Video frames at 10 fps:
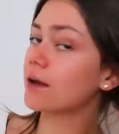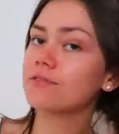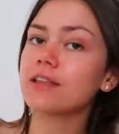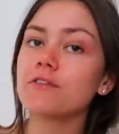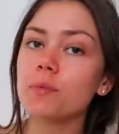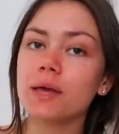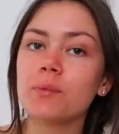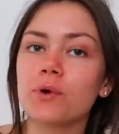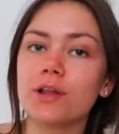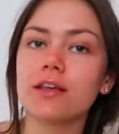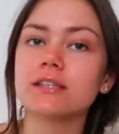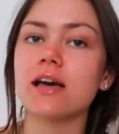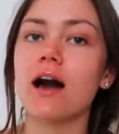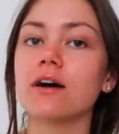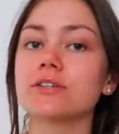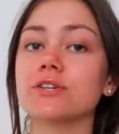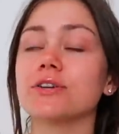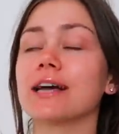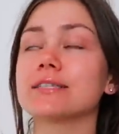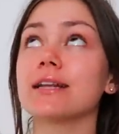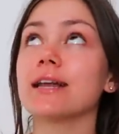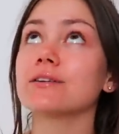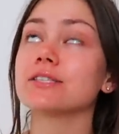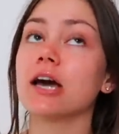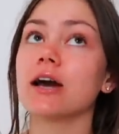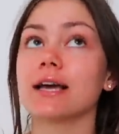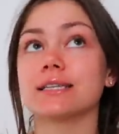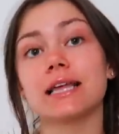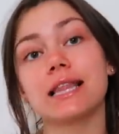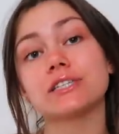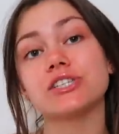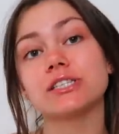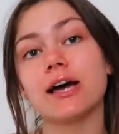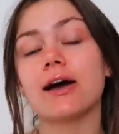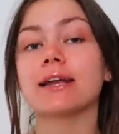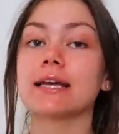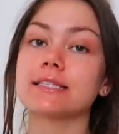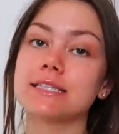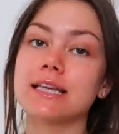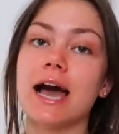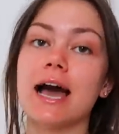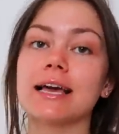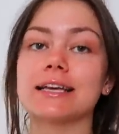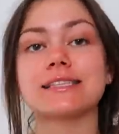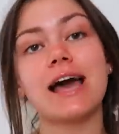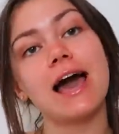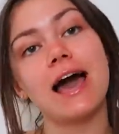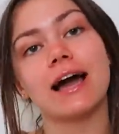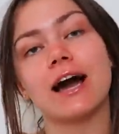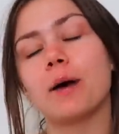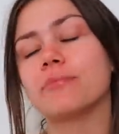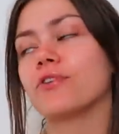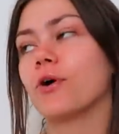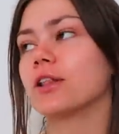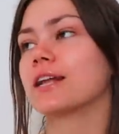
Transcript: I have never been one of those girls who gets their nails done, gets their lashes done, gets a tan, gets their hair cut before